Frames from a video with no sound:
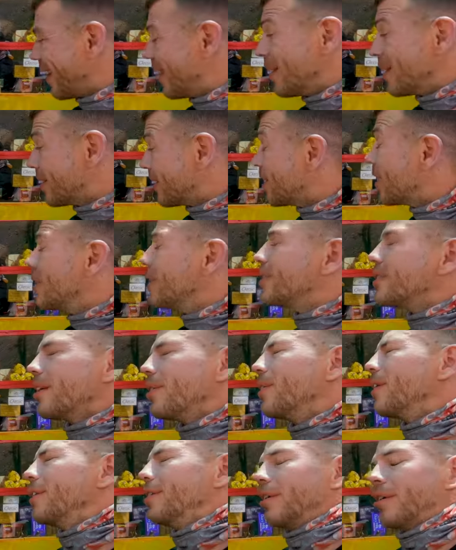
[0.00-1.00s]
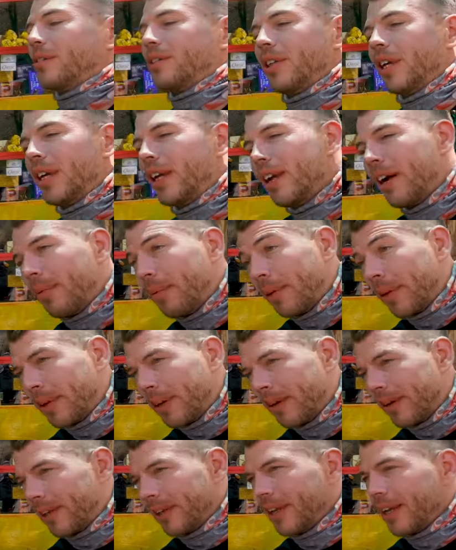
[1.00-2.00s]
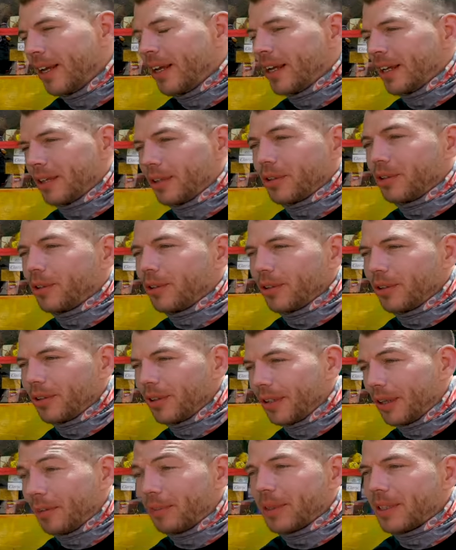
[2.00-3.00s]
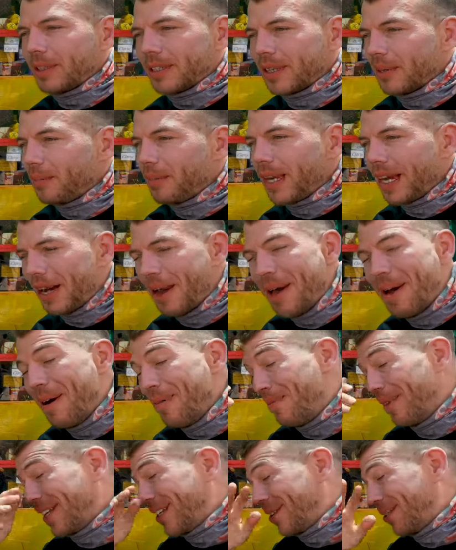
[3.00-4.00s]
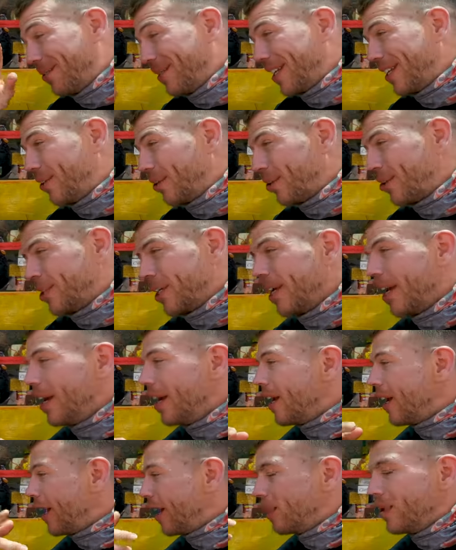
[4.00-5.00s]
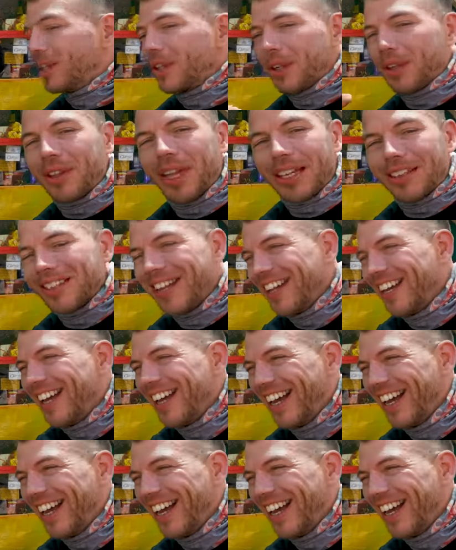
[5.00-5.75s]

Sorry, Dorje. My God, because I met so many Dorje. I will cut that.